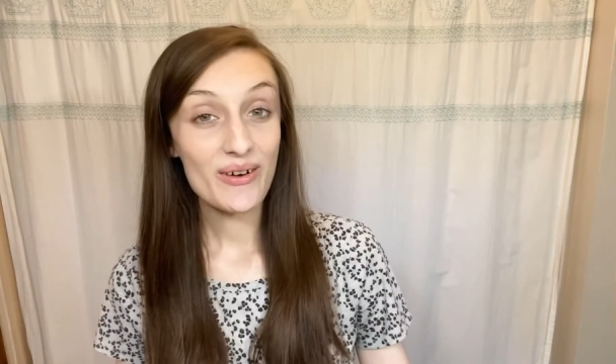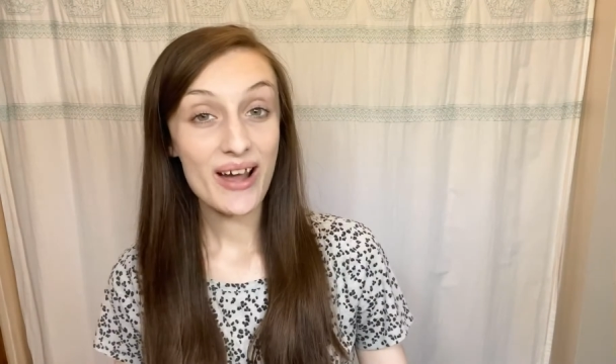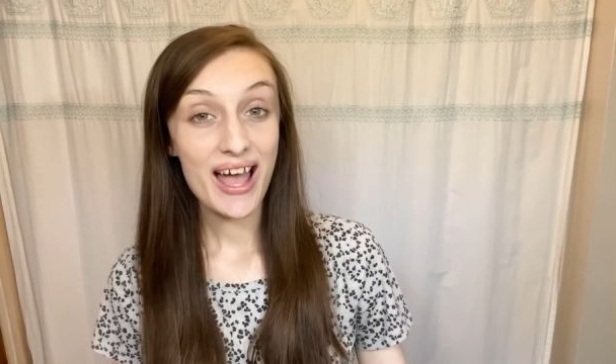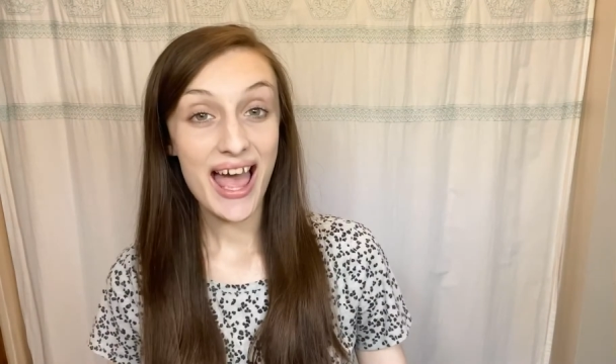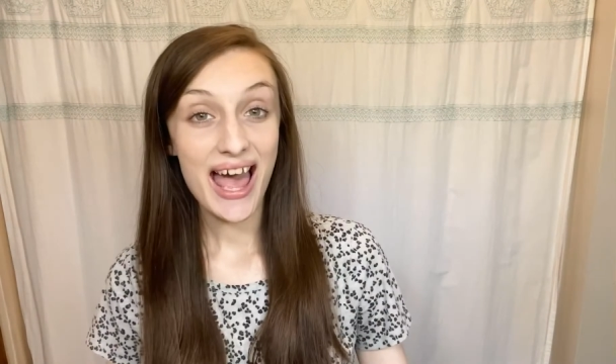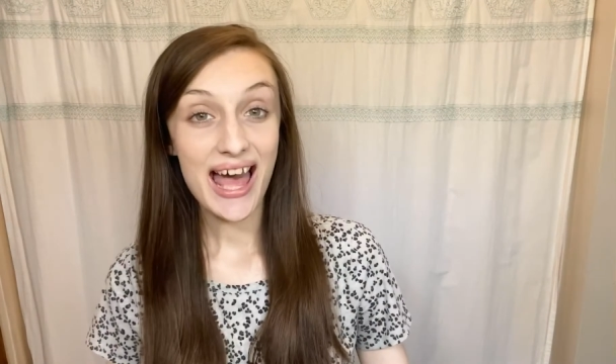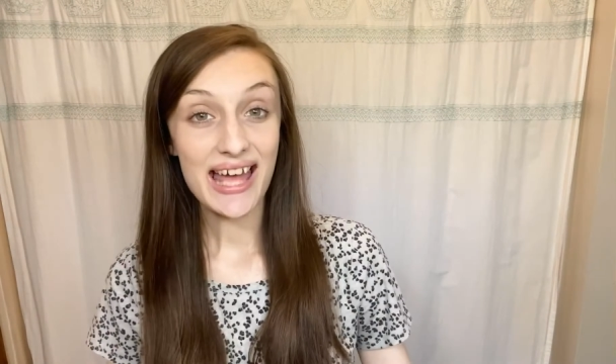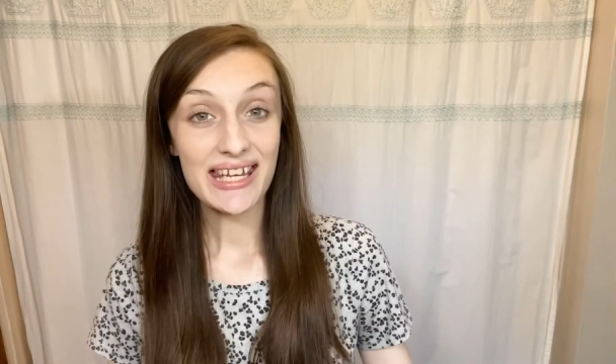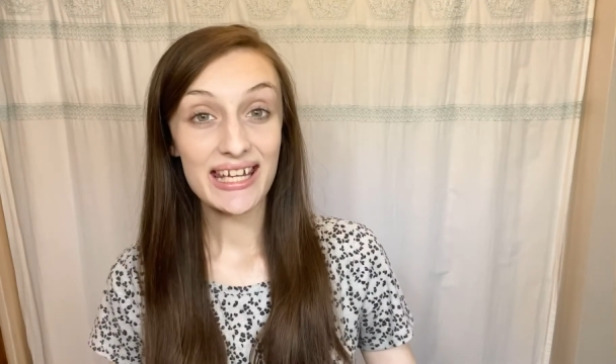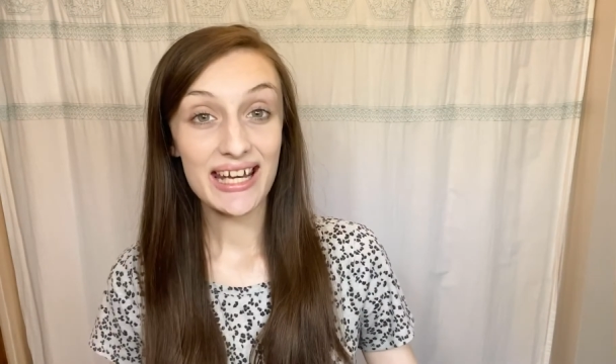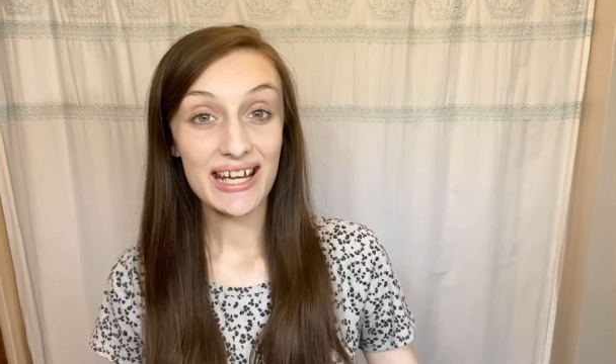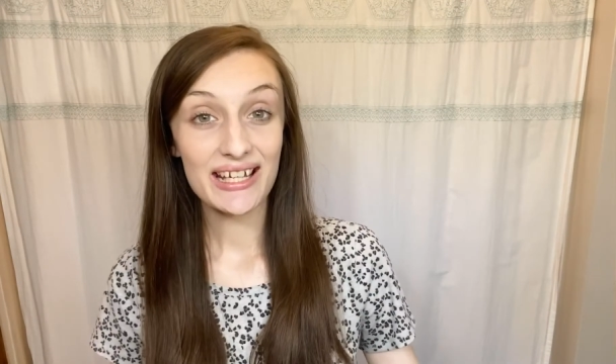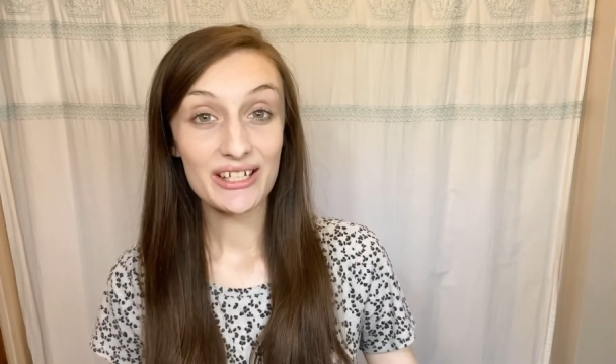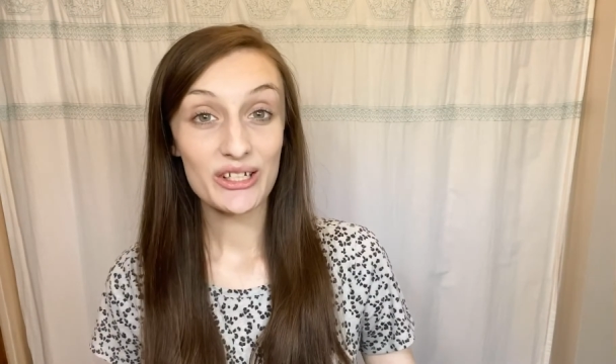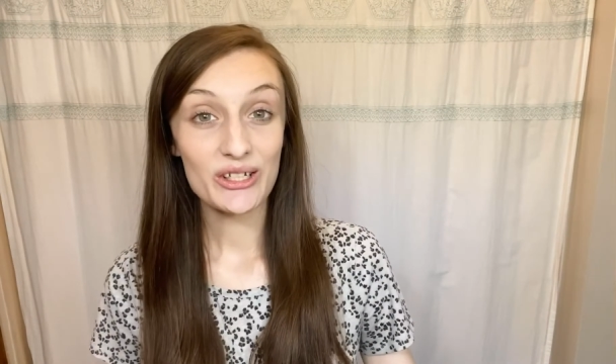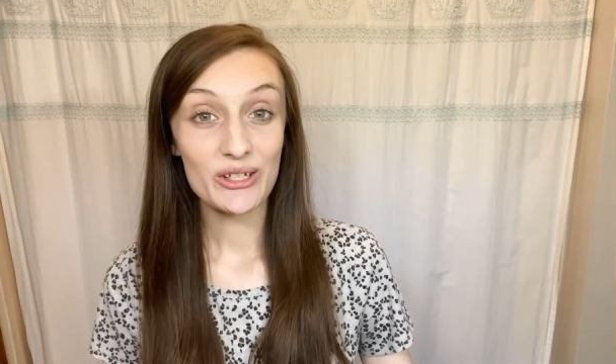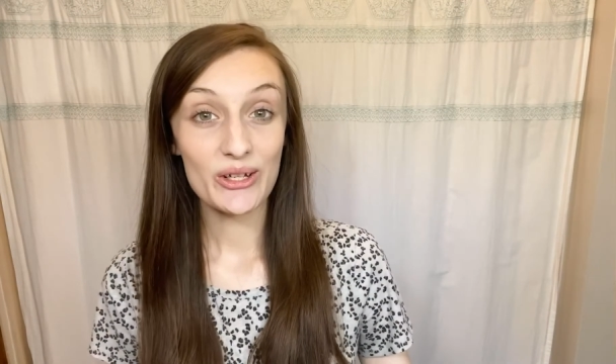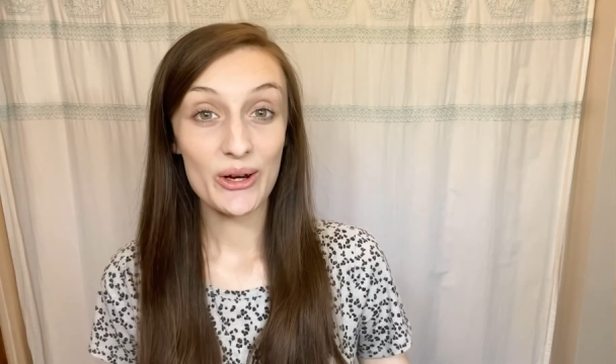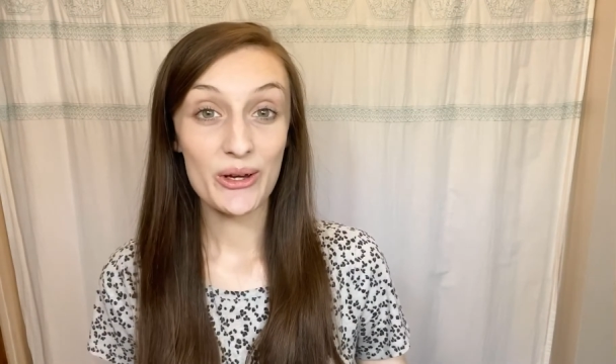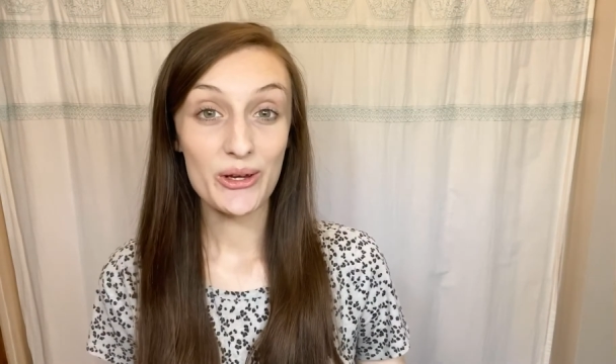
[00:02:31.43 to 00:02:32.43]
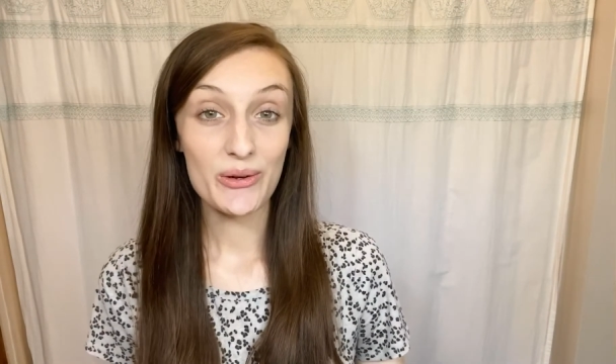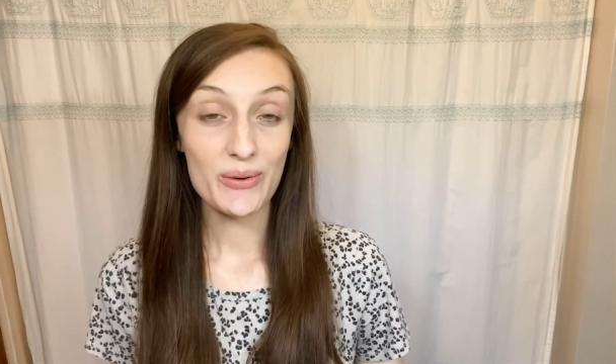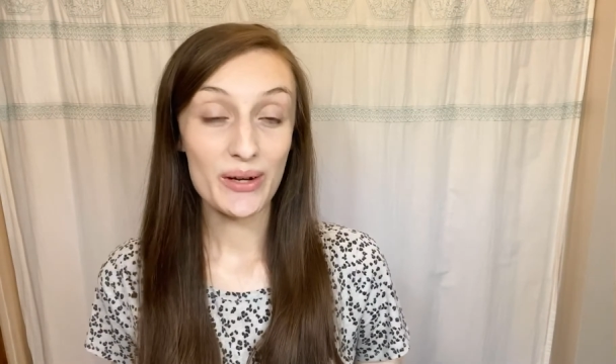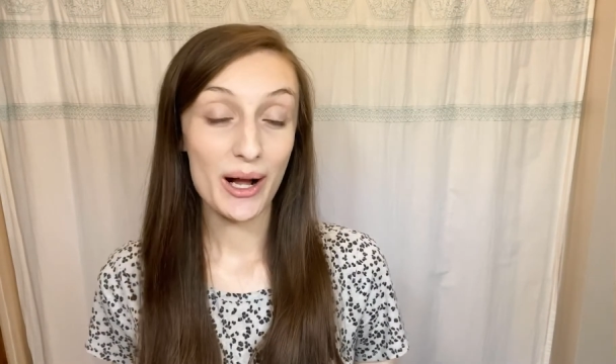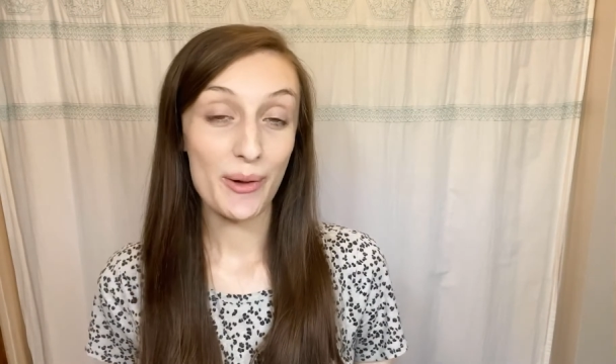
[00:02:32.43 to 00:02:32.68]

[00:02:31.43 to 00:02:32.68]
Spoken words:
ahead and show you a